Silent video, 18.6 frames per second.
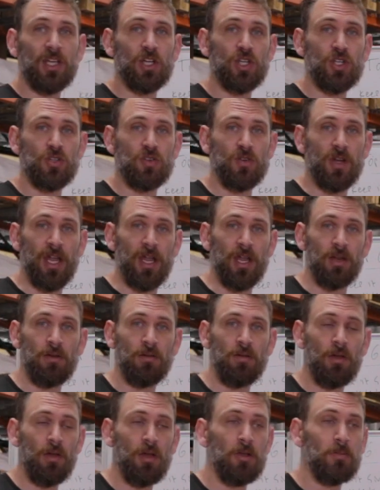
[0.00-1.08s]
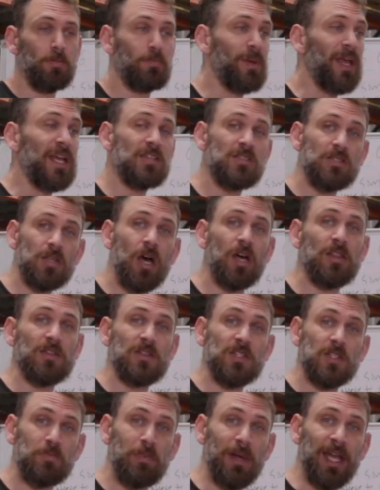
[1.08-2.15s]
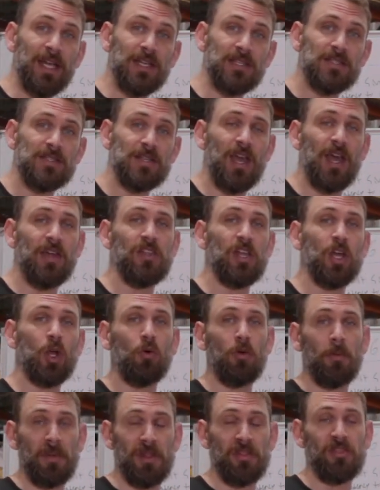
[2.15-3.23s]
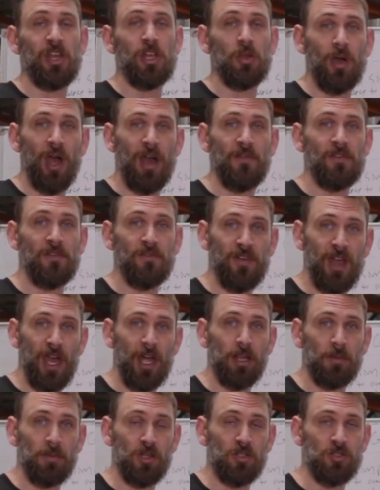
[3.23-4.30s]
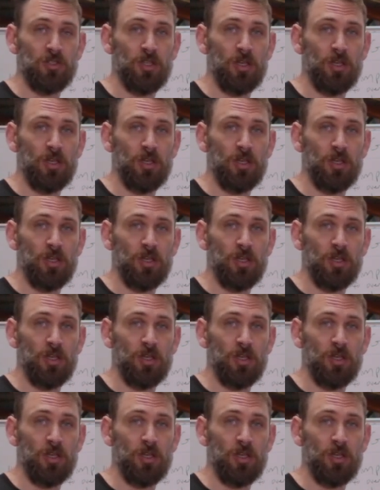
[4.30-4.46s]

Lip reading: a strain based on the space and the equipment that you have available to